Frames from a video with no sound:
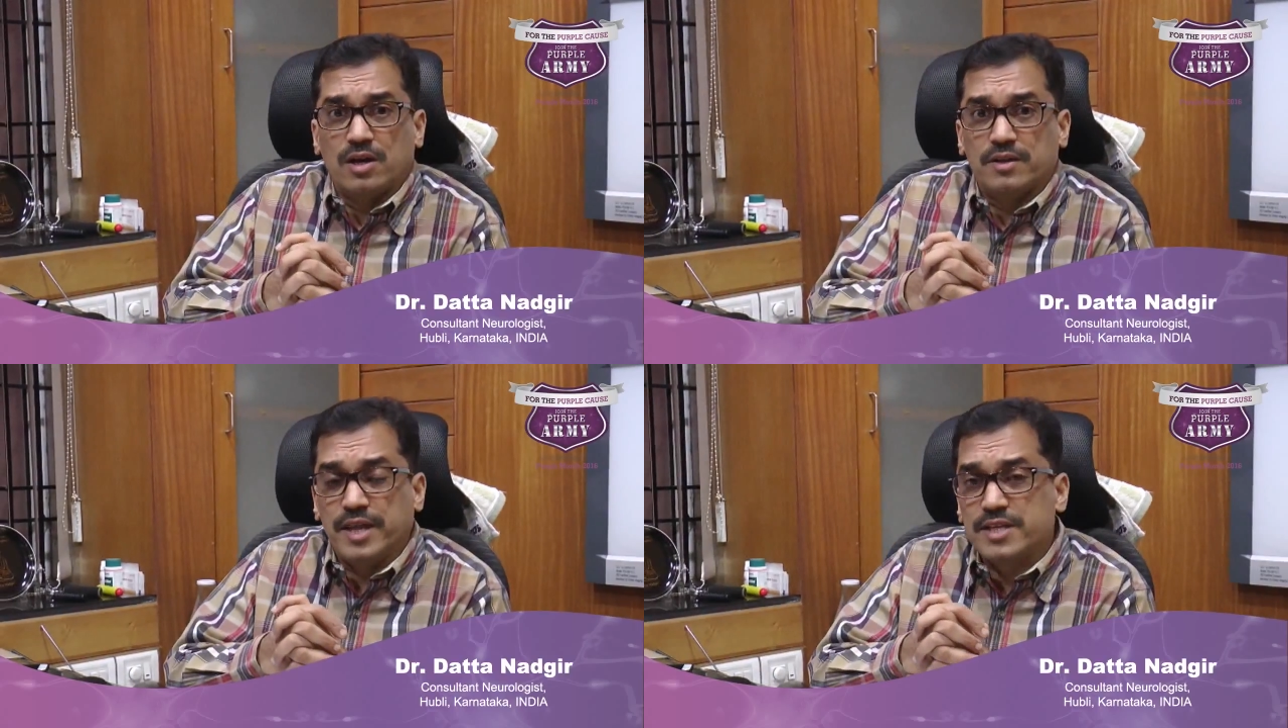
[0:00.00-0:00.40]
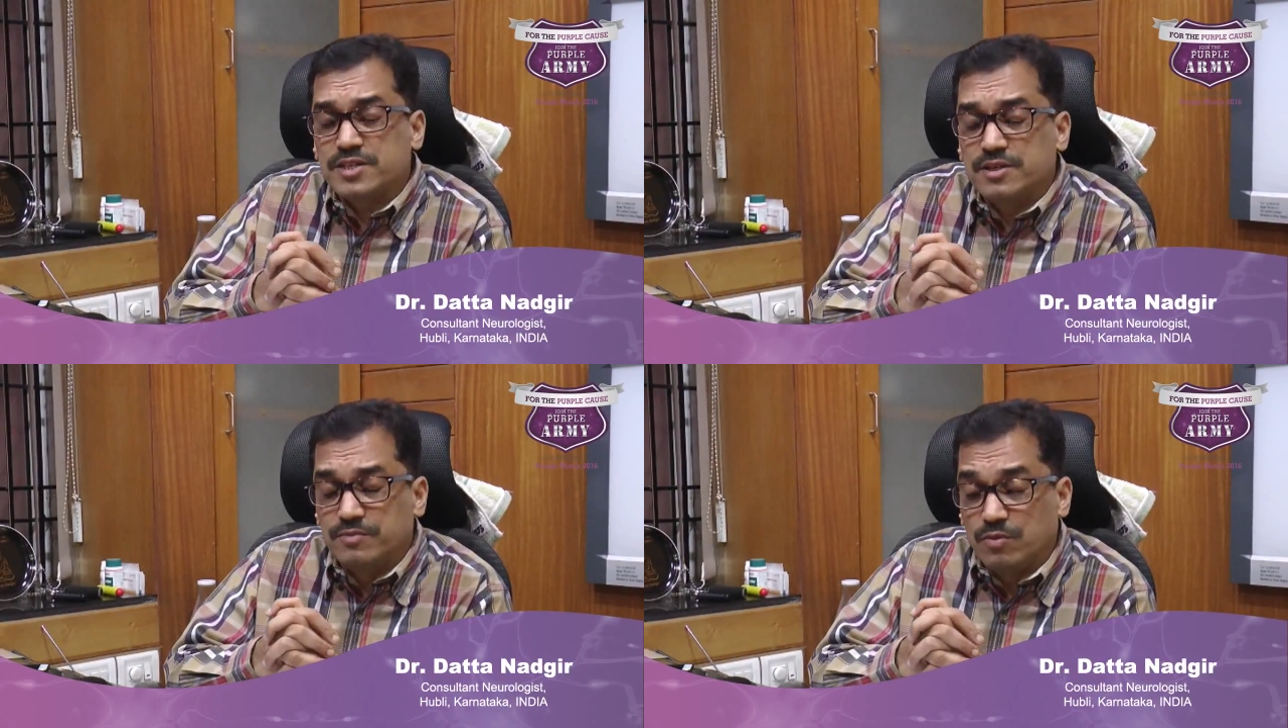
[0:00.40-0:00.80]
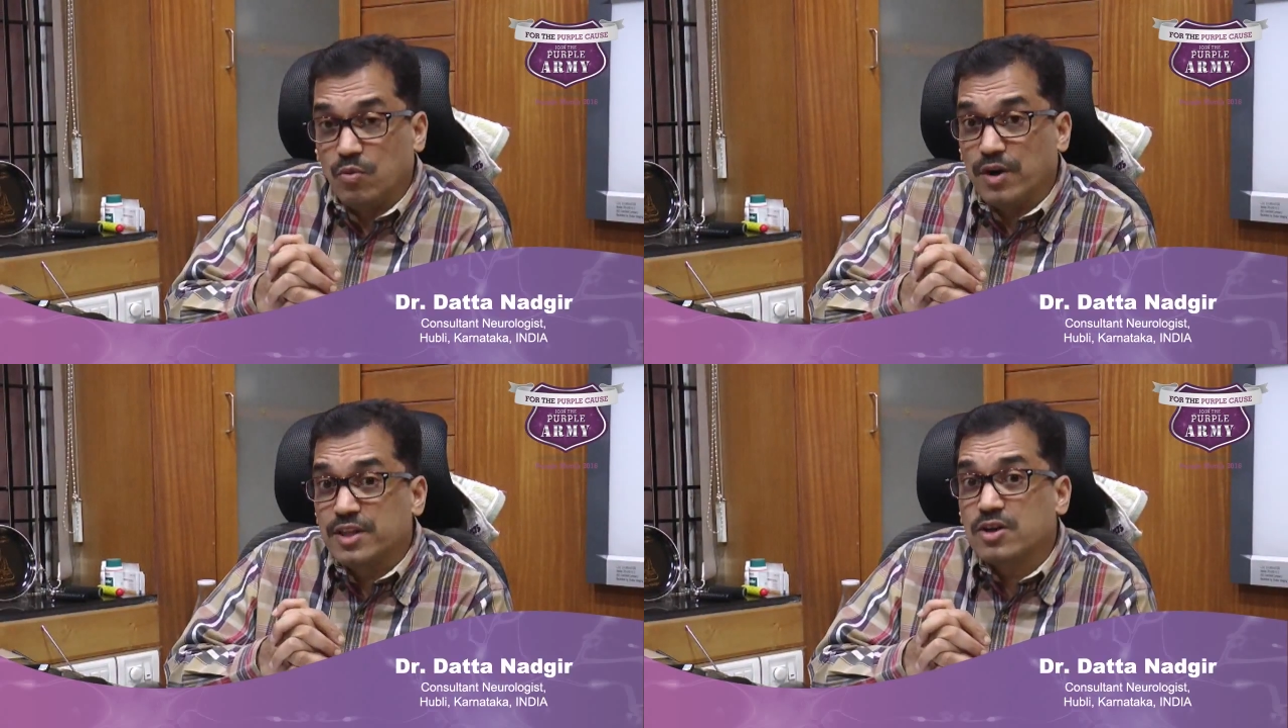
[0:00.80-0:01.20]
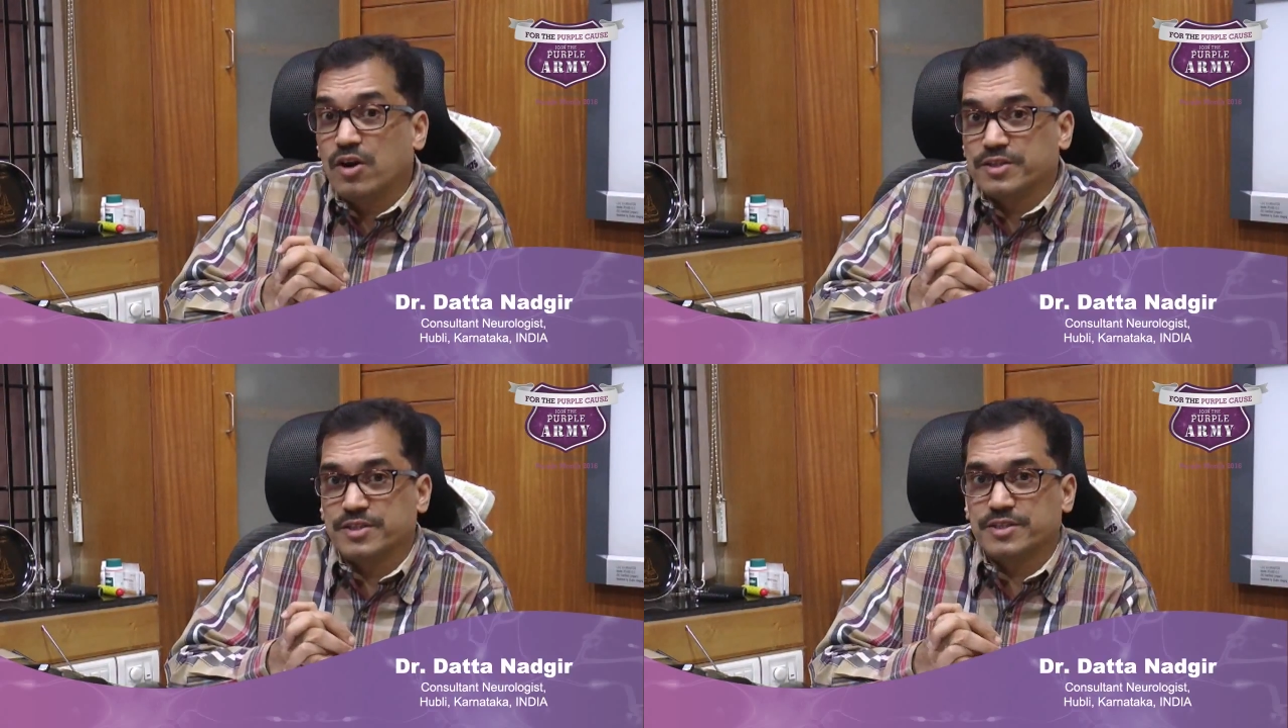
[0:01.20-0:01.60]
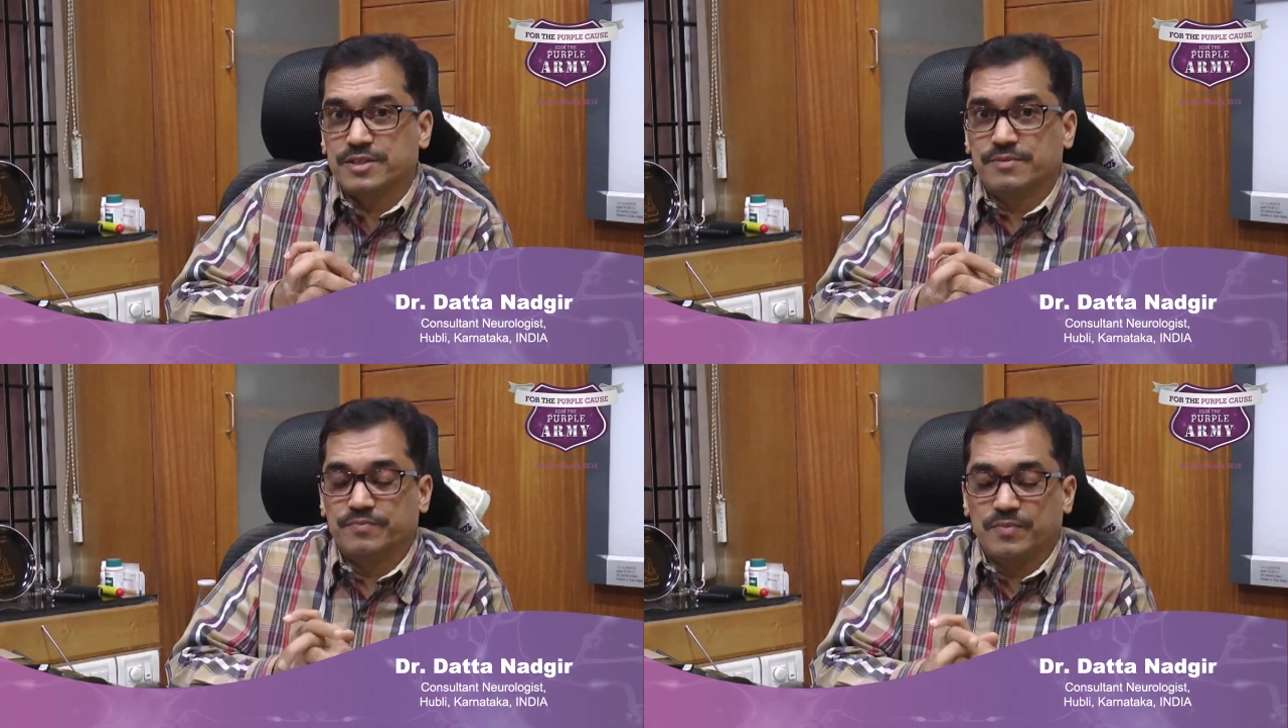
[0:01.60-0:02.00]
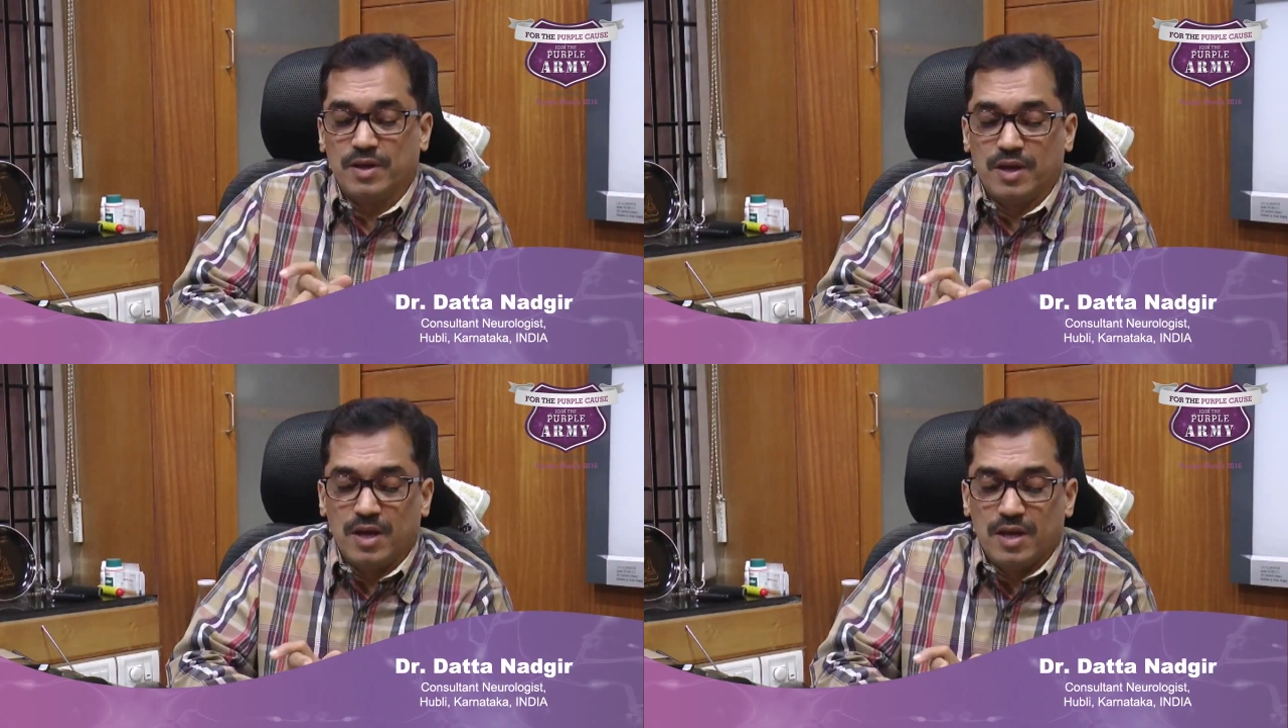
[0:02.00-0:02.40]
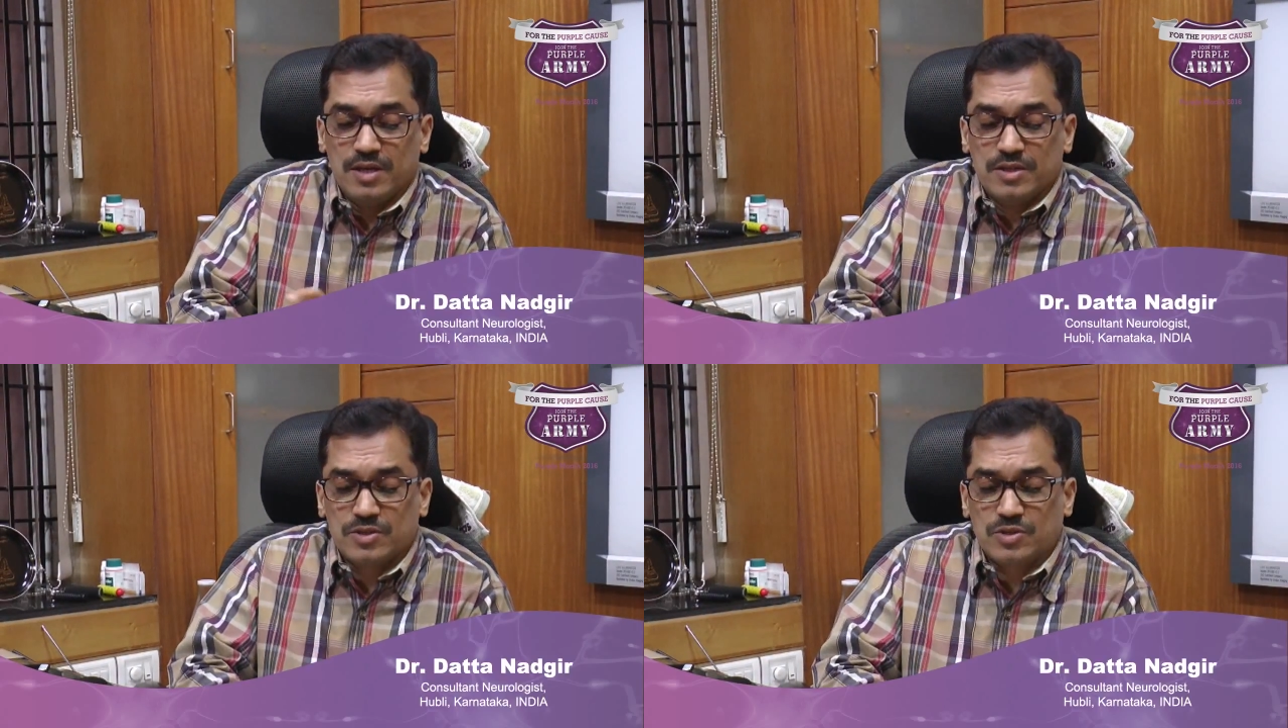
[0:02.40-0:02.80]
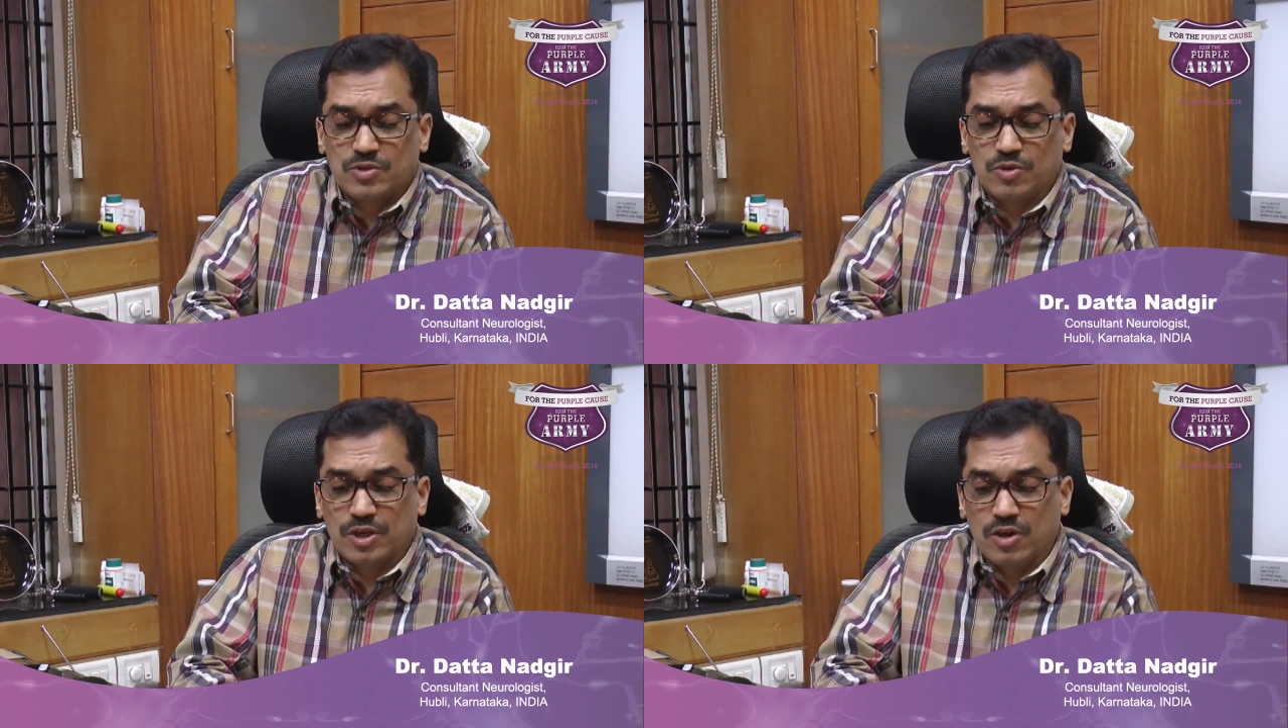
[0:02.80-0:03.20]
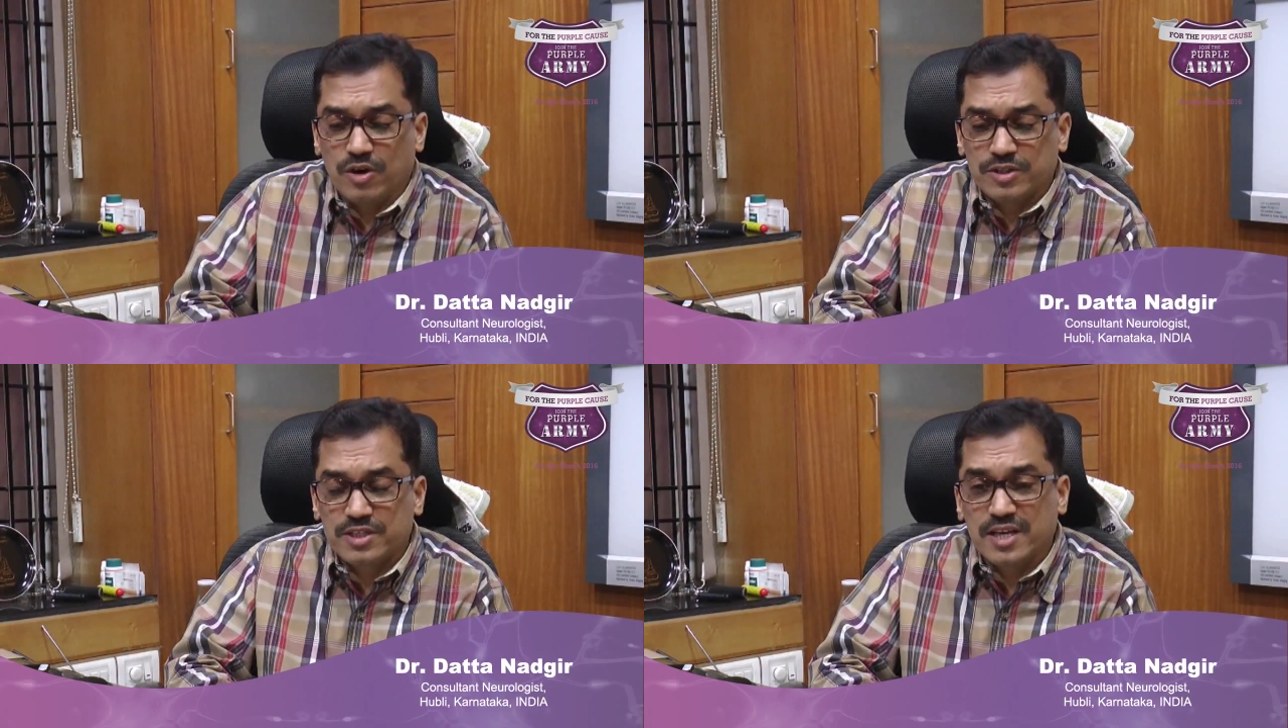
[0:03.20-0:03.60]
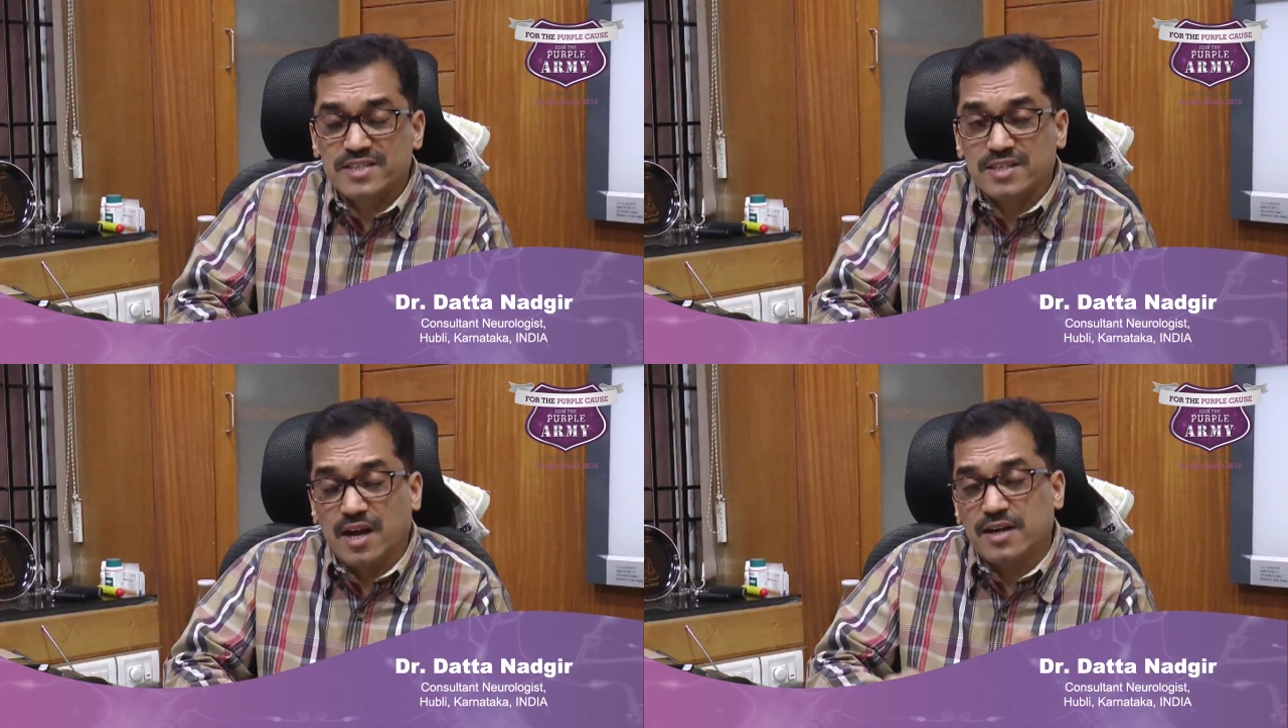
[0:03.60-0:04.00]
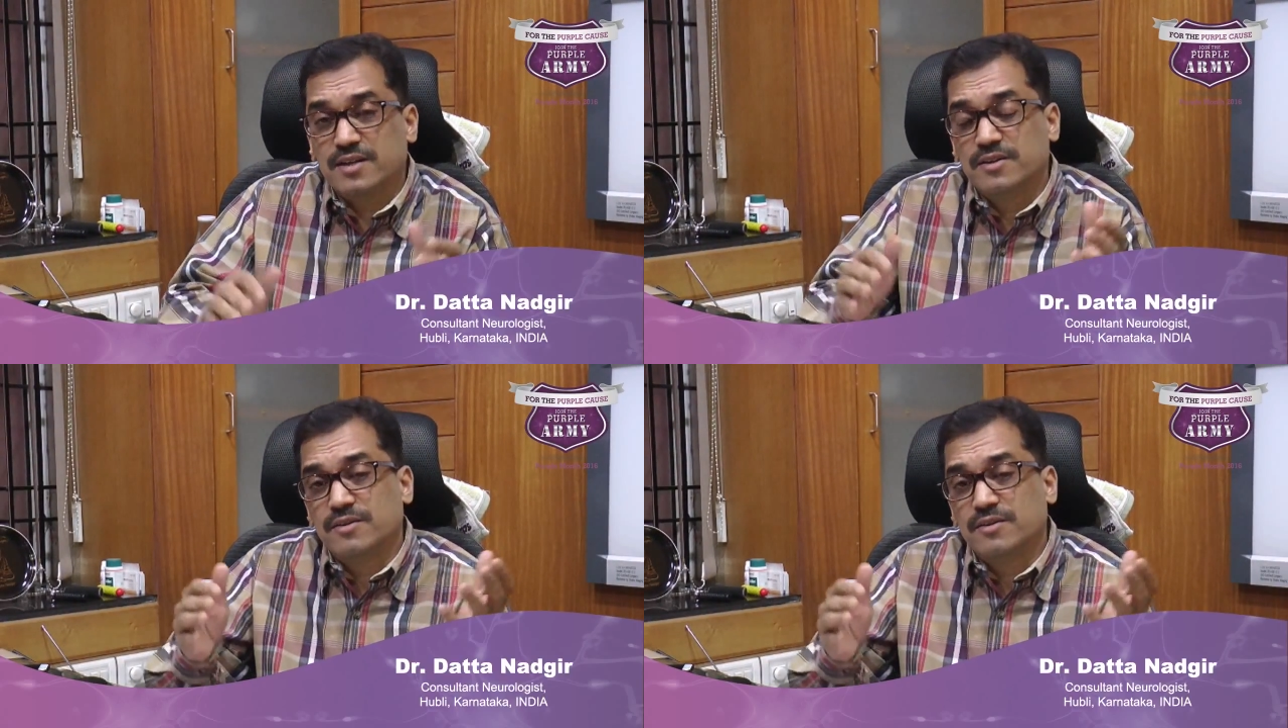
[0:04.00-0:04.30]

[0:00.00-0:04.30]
Next, what are the causes? So the causes can start